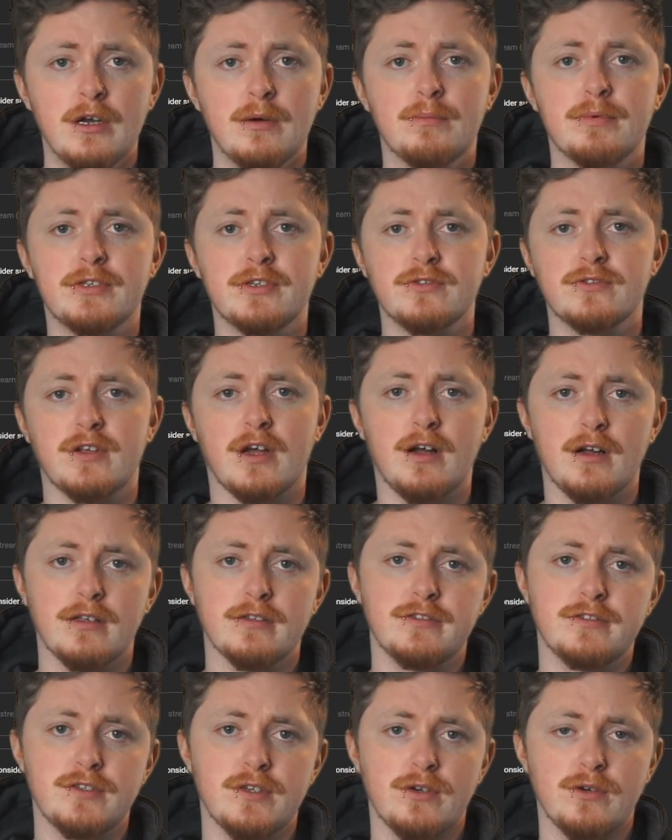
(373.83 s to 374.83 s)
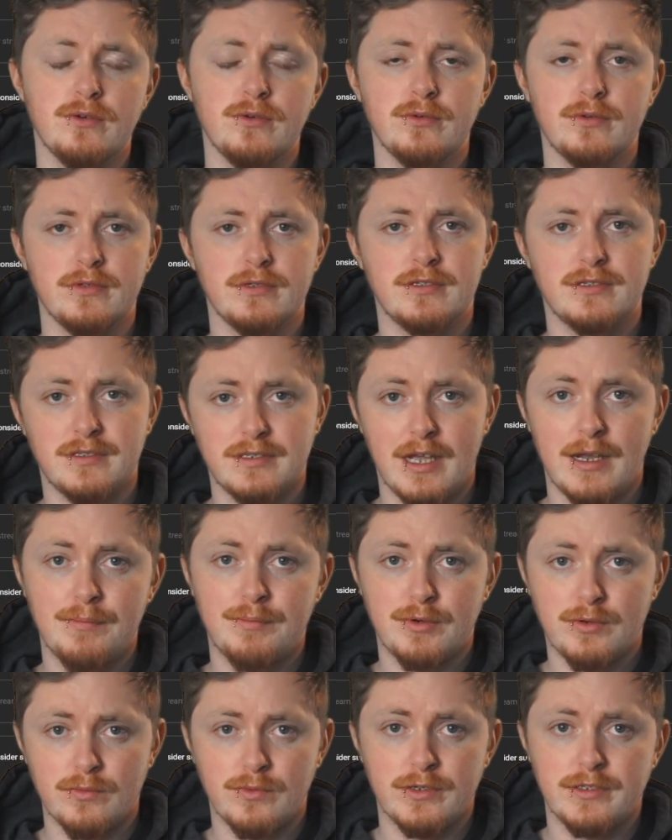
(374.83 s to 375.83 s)
but there's also
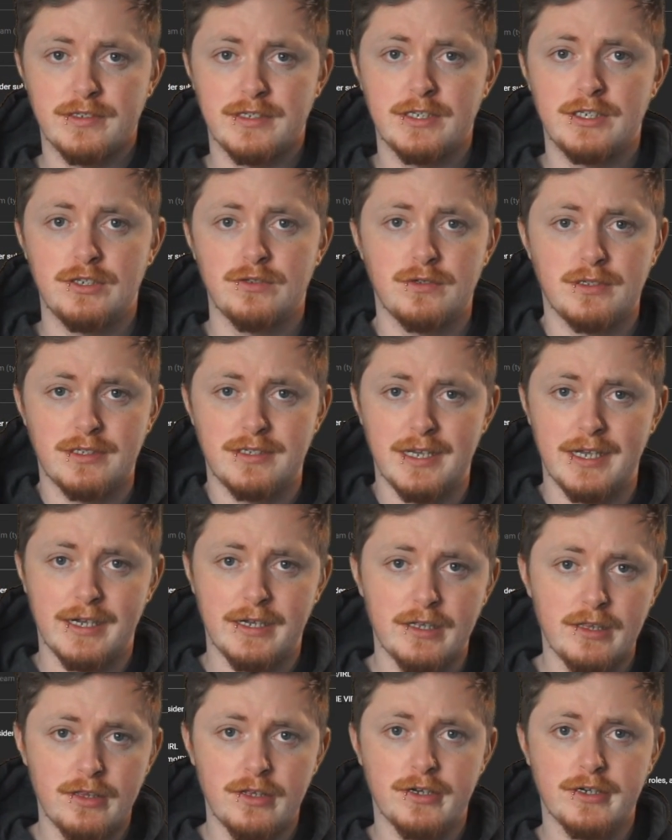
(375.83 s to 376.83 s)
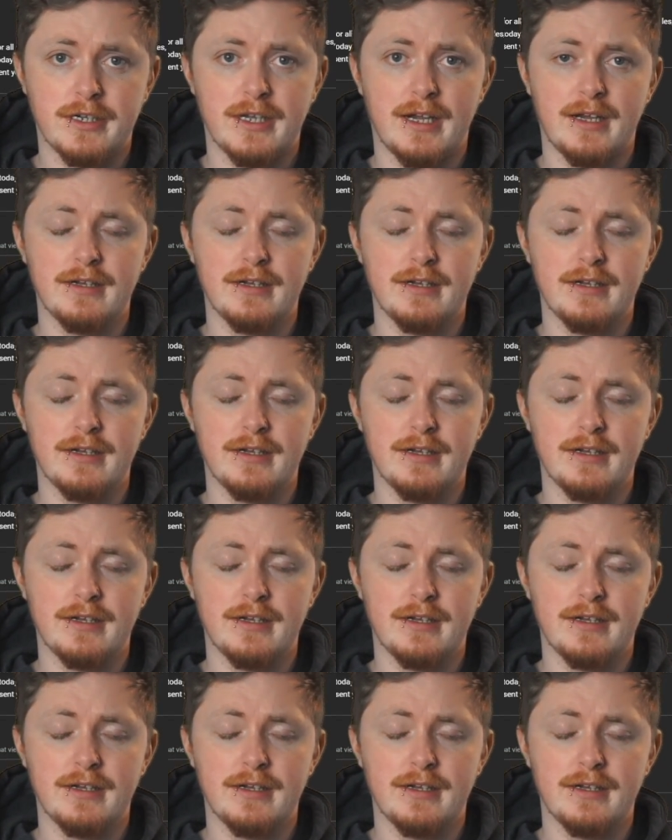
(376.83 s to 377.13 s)
separate ones that you can take a look at.